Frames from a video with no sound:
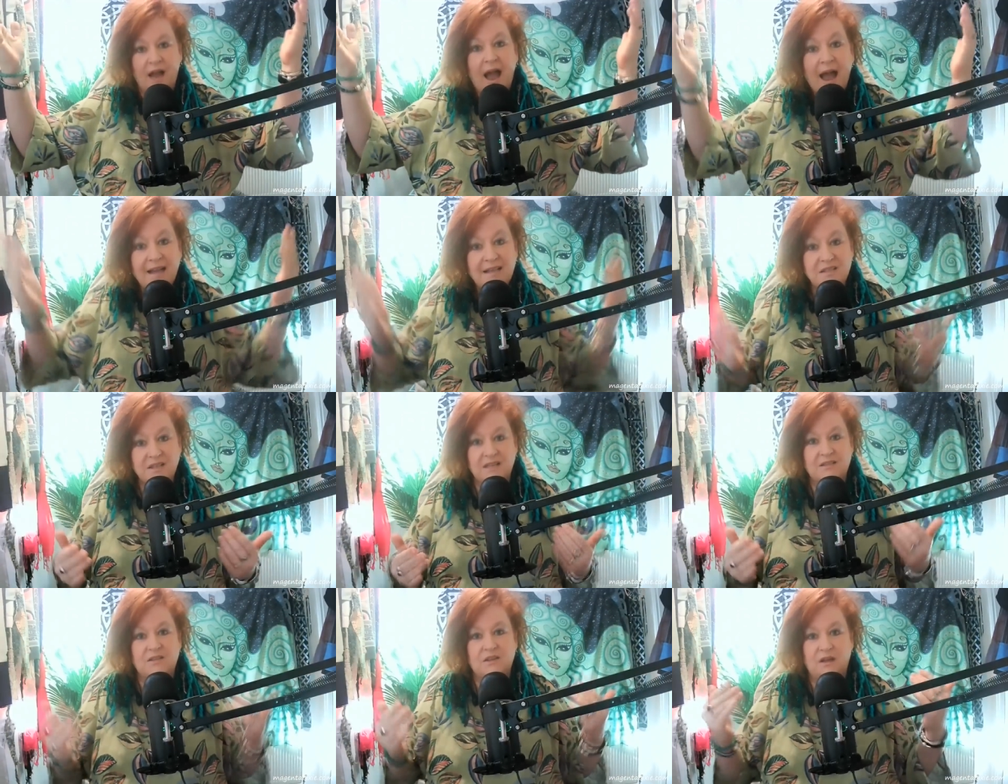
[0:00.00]

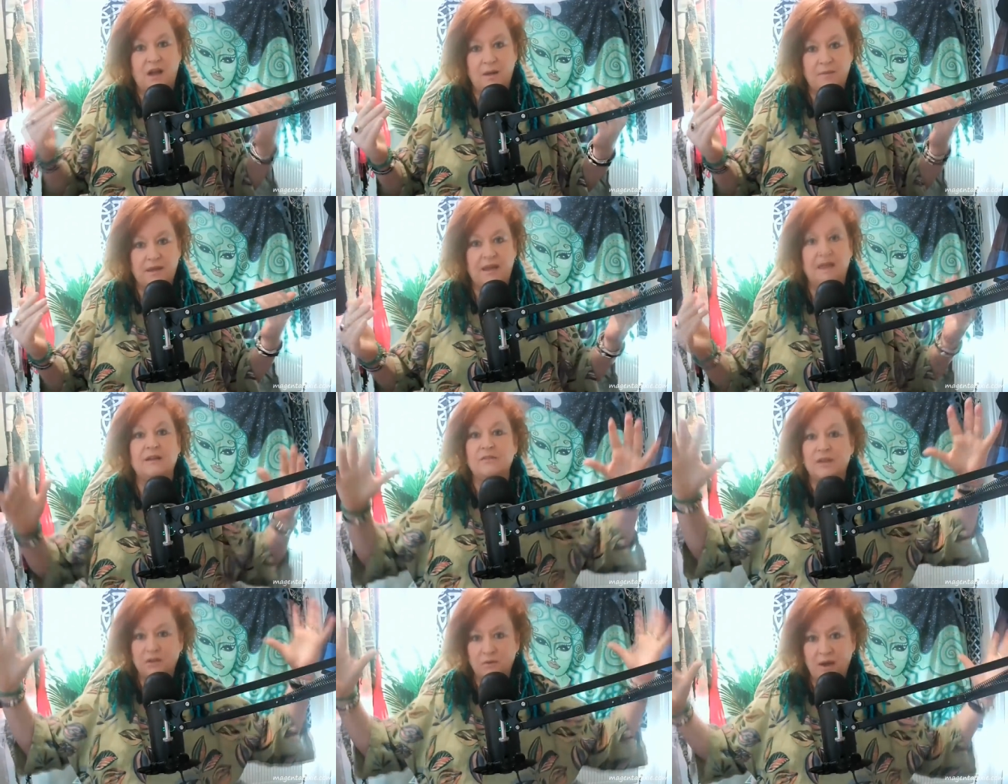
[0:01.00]
axes that are coming in,
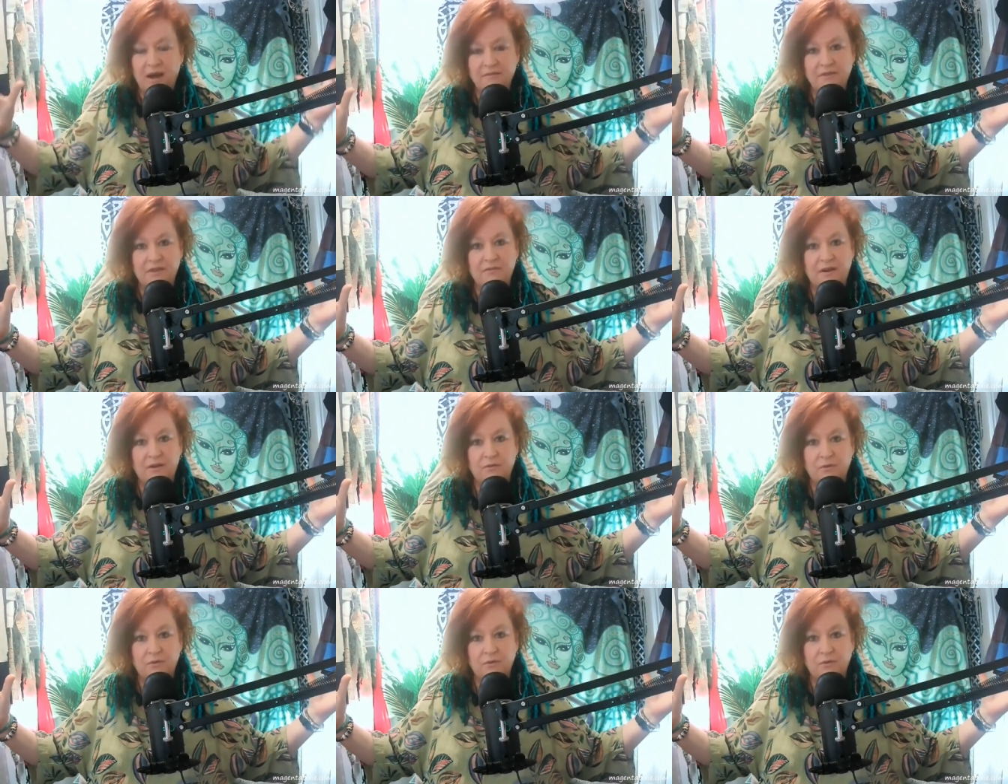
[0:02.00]
and then you have the event